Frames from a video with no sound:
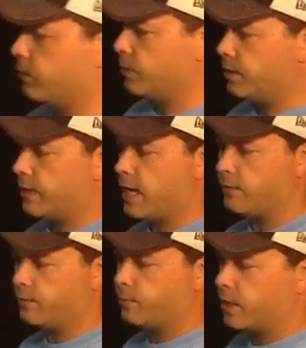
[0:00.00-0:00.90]
with the
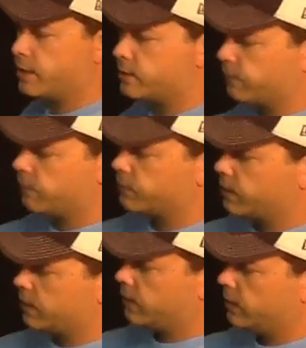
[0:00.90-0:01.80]
Avid brakes, the first
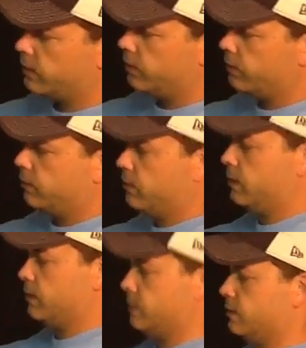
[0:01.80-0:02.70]
thing you need to do
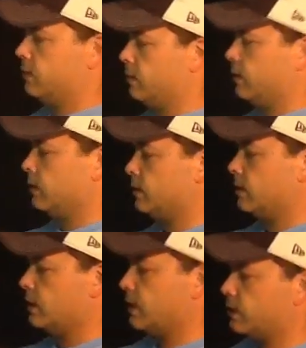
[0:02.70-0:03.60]

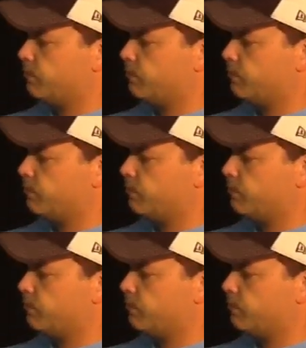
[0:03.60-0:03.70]
is